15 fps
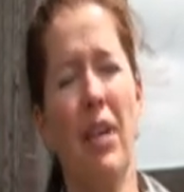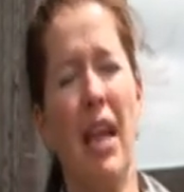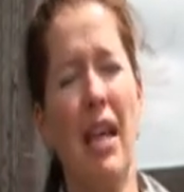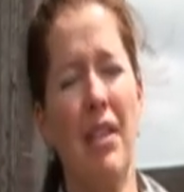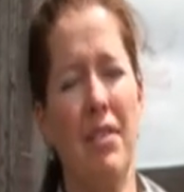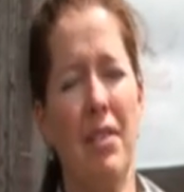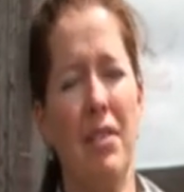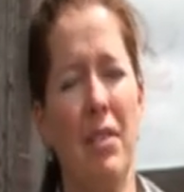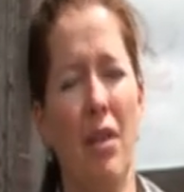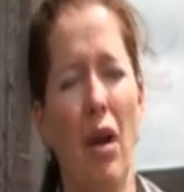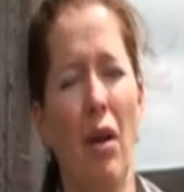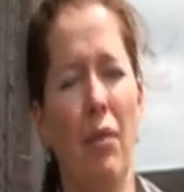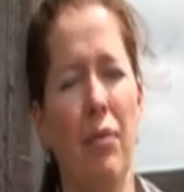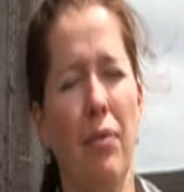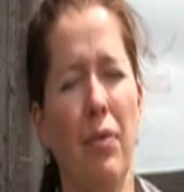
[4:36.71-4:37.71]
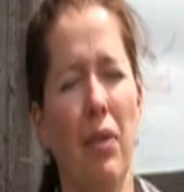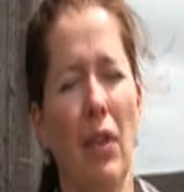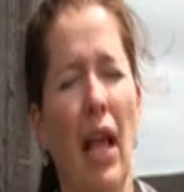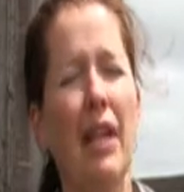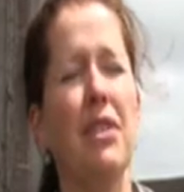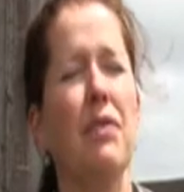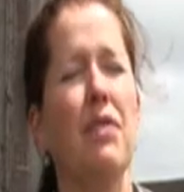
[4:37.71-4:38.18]
cases of
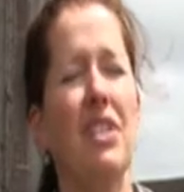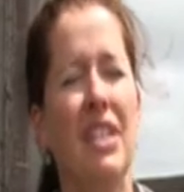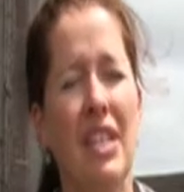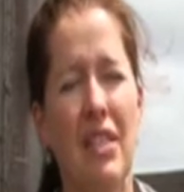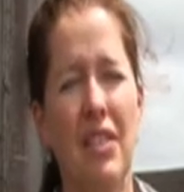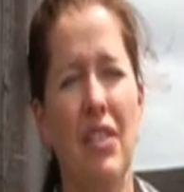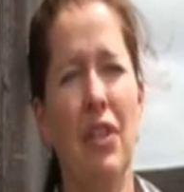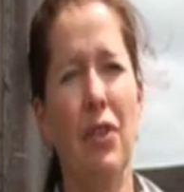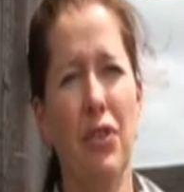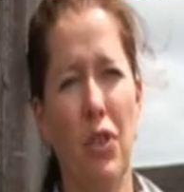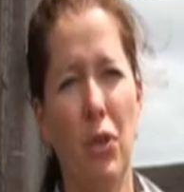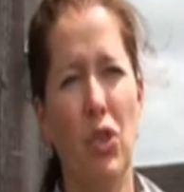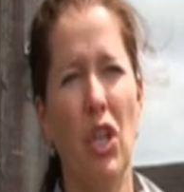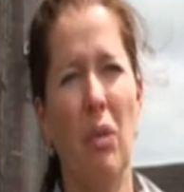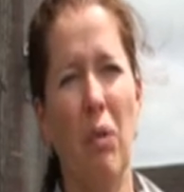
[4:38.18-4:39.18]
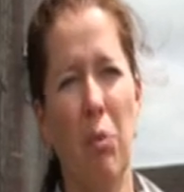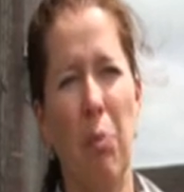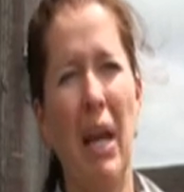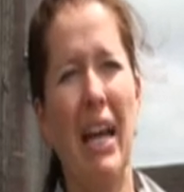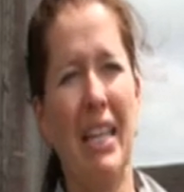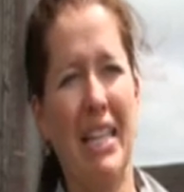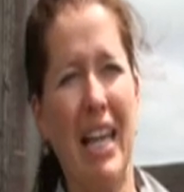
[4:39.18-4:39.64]
lots of diseases that are associated with
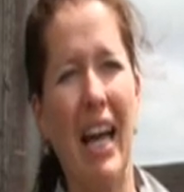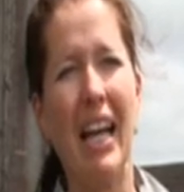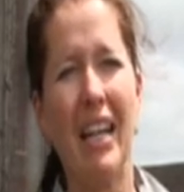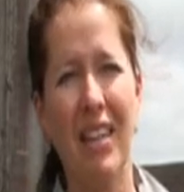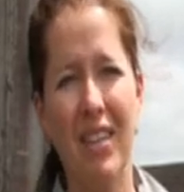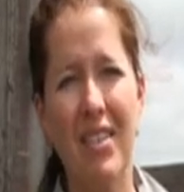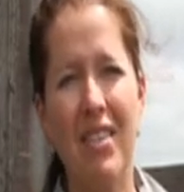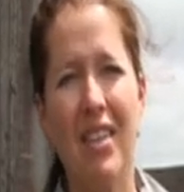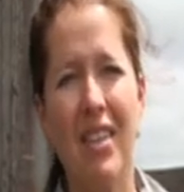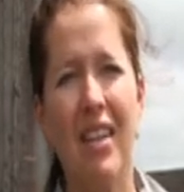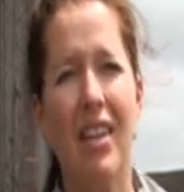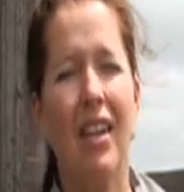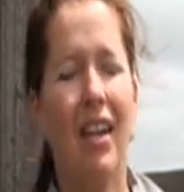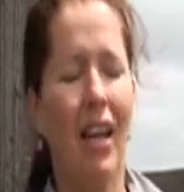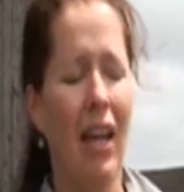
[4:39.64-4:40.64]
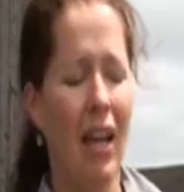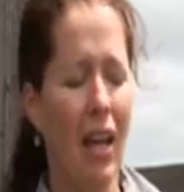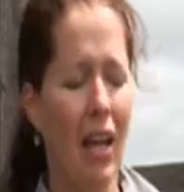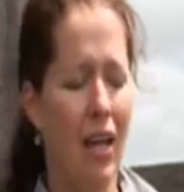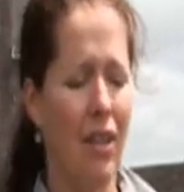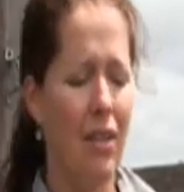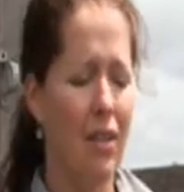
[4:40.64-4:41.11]
bad diets.
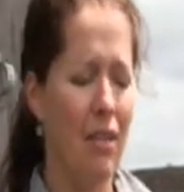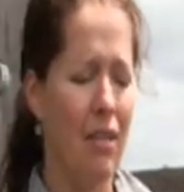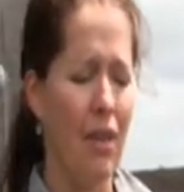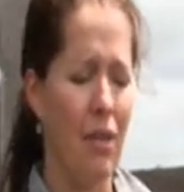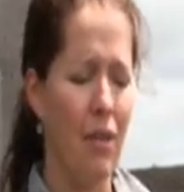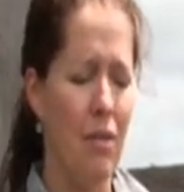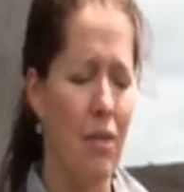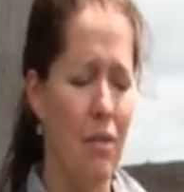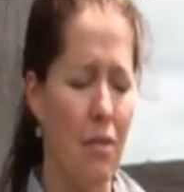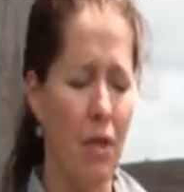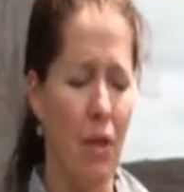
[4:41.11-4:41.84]
And there's,